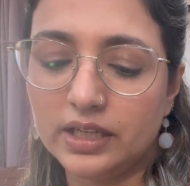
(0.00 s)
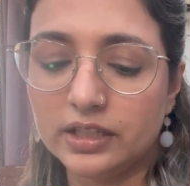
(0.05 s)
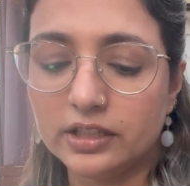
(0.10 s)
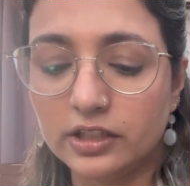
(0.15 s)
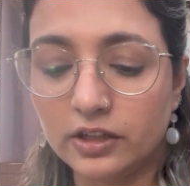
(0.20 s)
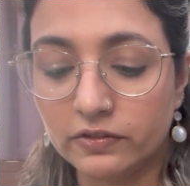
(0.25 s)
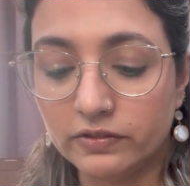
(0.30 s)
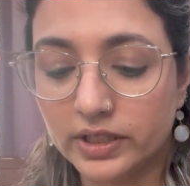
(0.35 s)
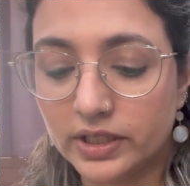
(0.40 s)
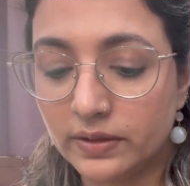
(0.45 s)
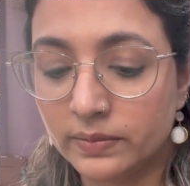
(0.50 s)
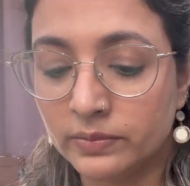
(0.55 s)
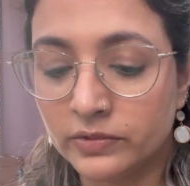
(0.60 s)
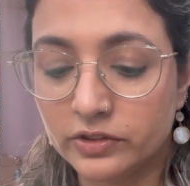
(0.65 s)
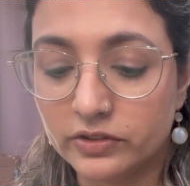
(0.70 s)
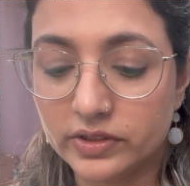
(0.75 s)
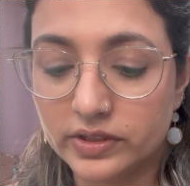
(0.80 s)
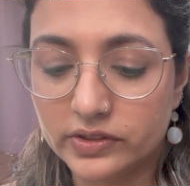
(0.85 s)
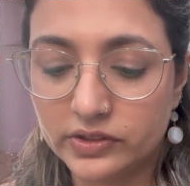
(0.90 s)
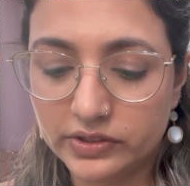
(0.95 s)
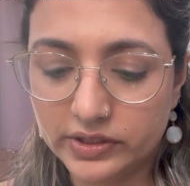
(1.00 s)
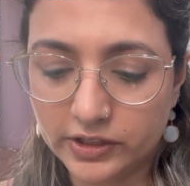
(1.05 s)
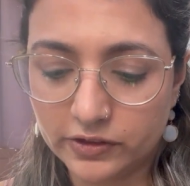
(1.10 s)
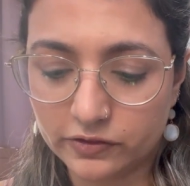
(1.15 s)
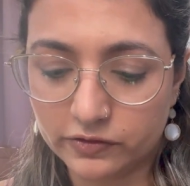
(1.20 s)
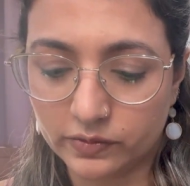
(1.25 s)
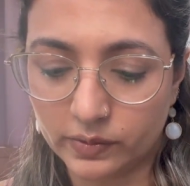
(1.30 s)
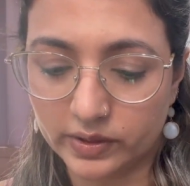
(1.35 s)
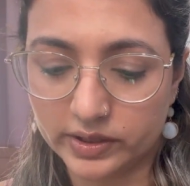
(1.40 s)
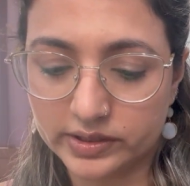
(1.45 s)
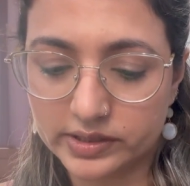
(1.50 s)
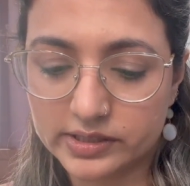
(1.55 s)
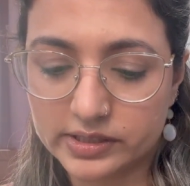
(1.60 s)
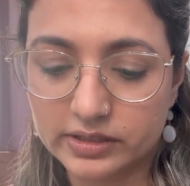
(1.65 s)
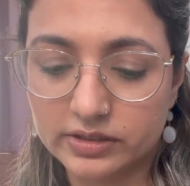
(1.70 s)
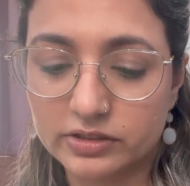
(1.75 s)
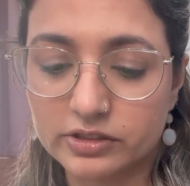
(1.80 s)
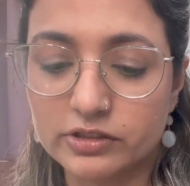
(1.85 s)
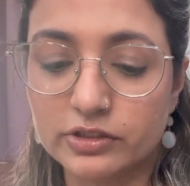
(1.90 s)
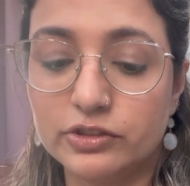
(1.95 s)
Now we come to the Three of Wands.
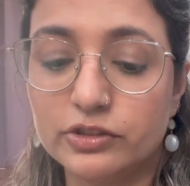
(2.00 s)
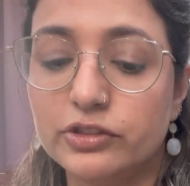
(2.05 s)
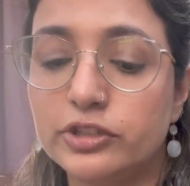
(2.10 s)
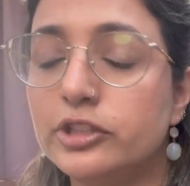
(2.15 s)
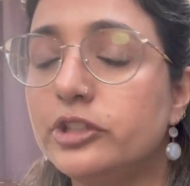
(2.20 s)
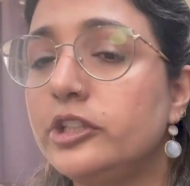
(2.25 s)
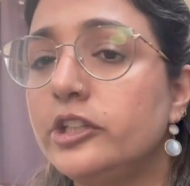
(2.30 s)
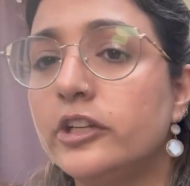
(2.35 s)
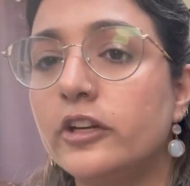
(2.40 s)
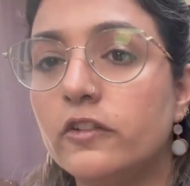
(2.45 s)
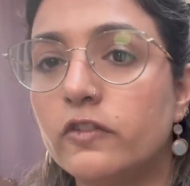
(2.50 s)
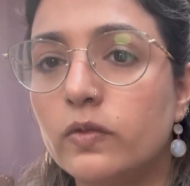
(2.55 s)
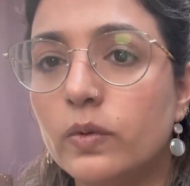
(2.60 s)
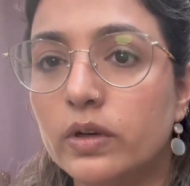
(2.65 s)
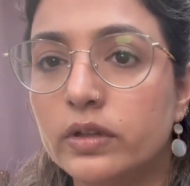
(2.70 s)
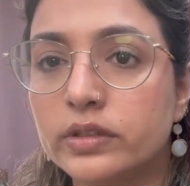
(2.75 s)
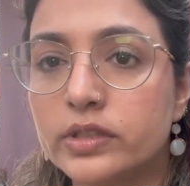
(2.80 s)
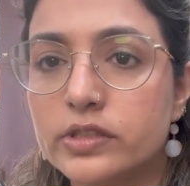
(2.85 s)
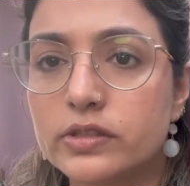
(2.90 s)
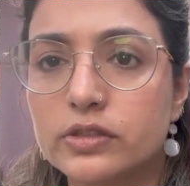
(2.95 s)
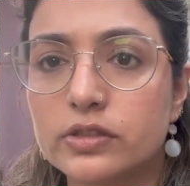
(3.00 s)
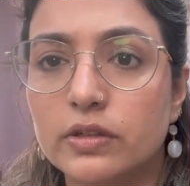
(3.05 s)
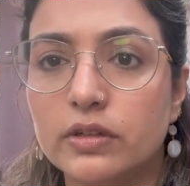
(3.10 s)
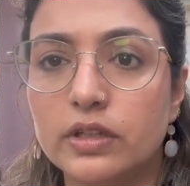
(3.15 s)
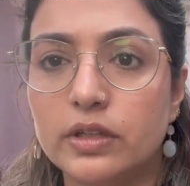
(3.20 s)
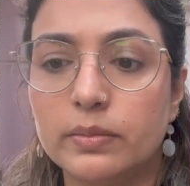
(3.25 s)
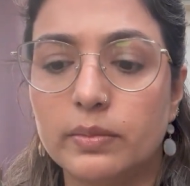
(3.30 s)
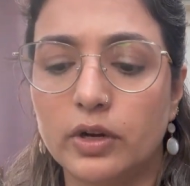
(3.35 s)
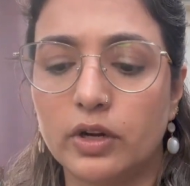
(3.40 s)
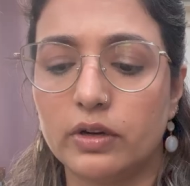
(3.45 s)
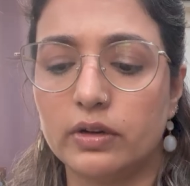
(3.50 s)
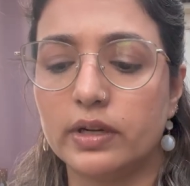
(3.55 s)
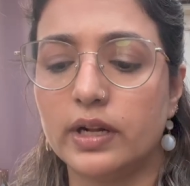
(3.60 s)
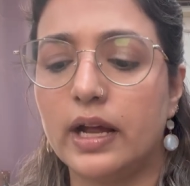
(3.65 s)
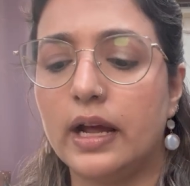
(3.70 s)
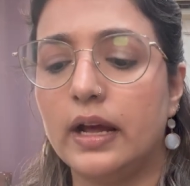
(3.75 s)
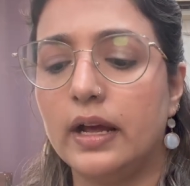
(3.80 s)
So the Three of Wands is all about